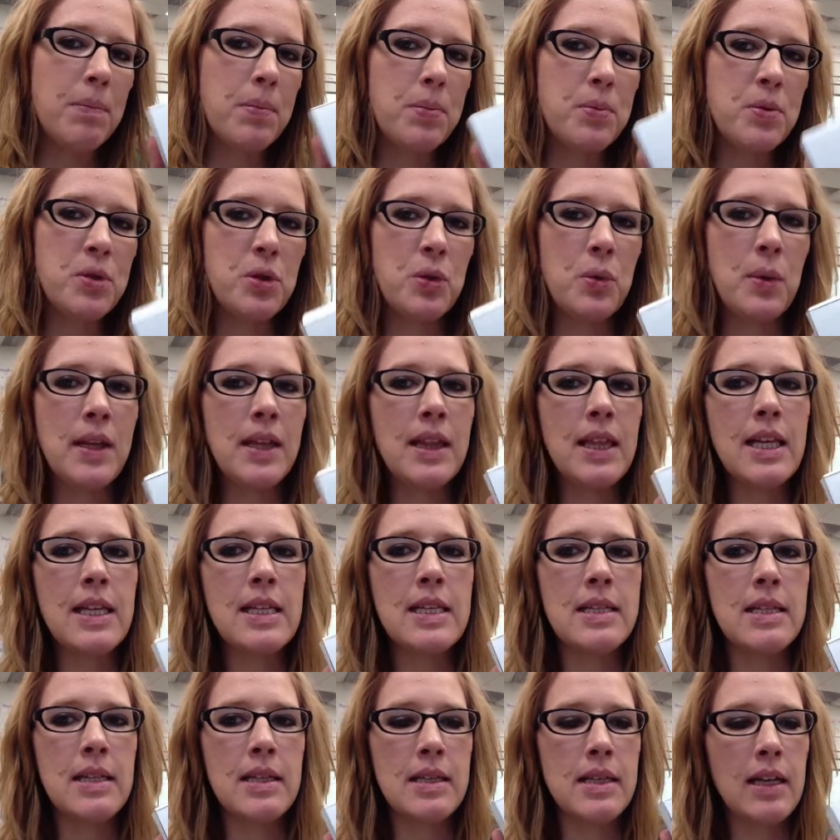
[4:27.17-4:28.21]
doing this
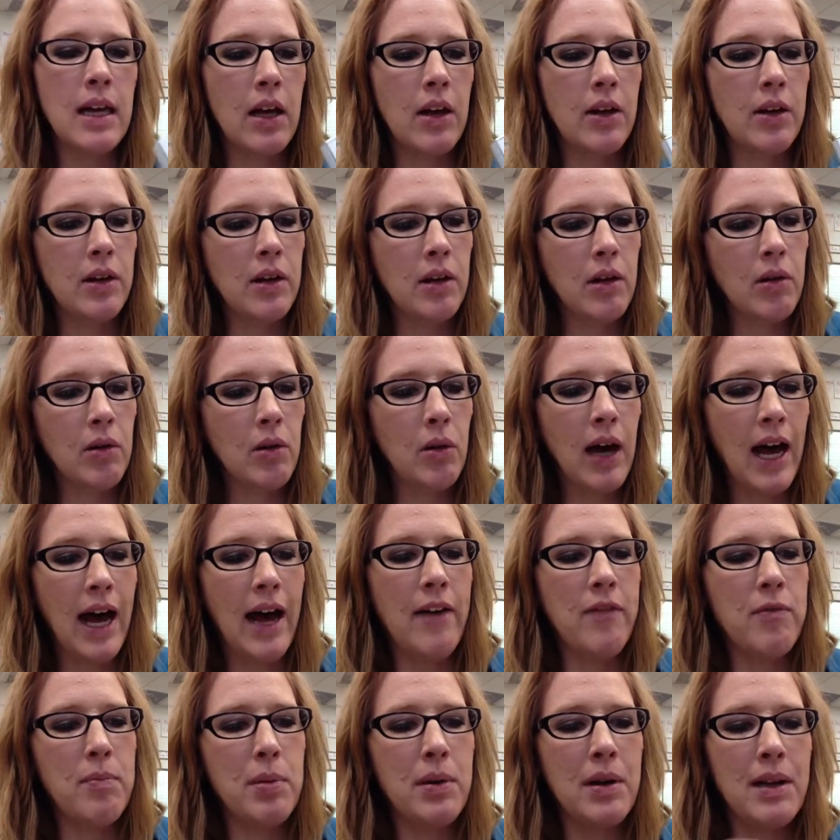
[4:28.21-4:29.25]
until you have
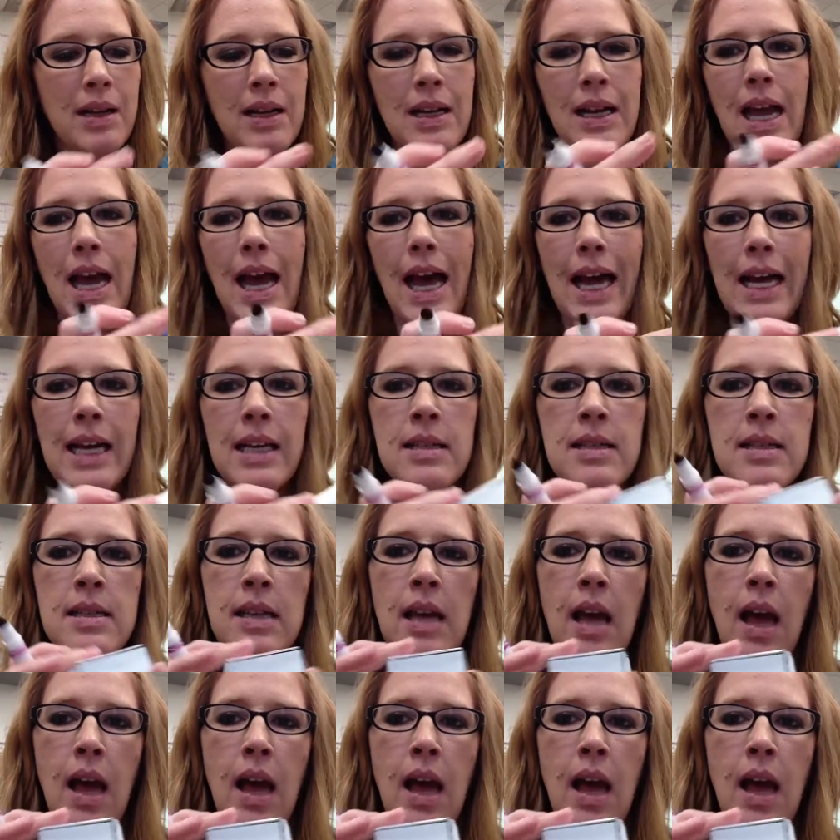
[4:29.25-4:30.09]
put an X